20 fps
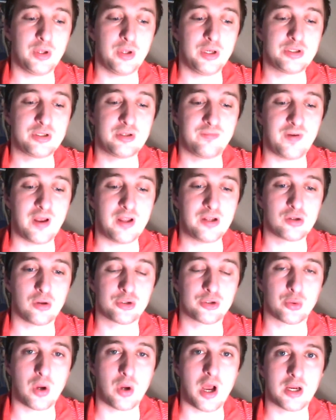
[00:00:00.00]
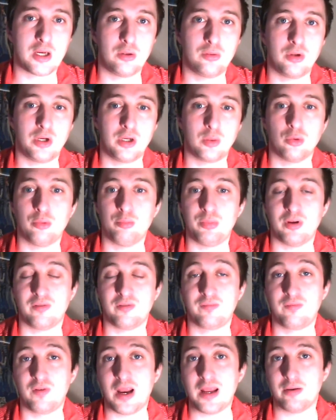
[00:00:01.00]
His defence also argued that he wouldn't be
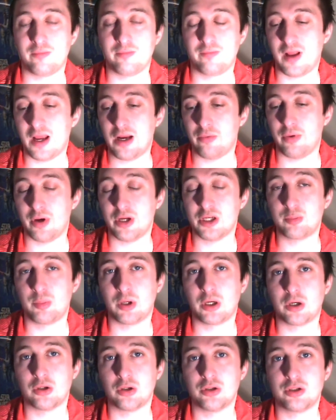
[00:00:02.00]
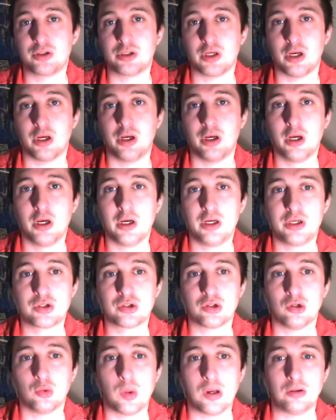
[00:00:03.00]
a flight risk because he's
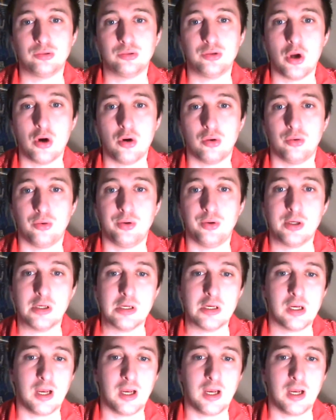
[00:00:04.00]
so well known.